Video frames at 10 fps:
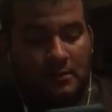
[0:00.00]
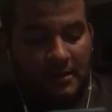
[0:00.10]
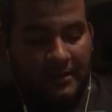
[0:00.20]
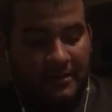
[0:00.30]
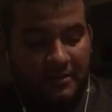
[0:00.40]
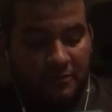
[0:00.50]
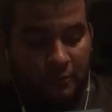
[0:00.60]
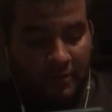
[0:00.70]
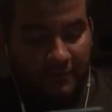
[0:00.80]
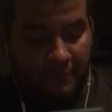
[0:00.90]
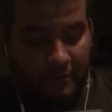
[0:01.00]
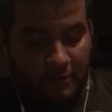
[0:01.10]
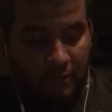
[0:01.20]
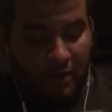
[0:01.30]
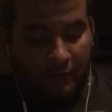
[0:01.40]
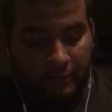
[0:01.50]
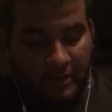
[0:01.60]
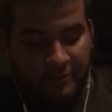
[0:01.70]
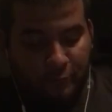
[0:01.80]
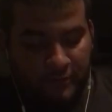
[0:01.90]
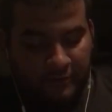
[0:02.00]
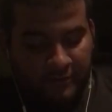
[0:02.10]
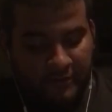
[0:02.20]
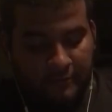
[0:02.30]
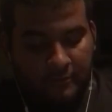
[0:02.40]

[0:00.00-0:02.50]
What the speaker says: Again, 2412 West Renwick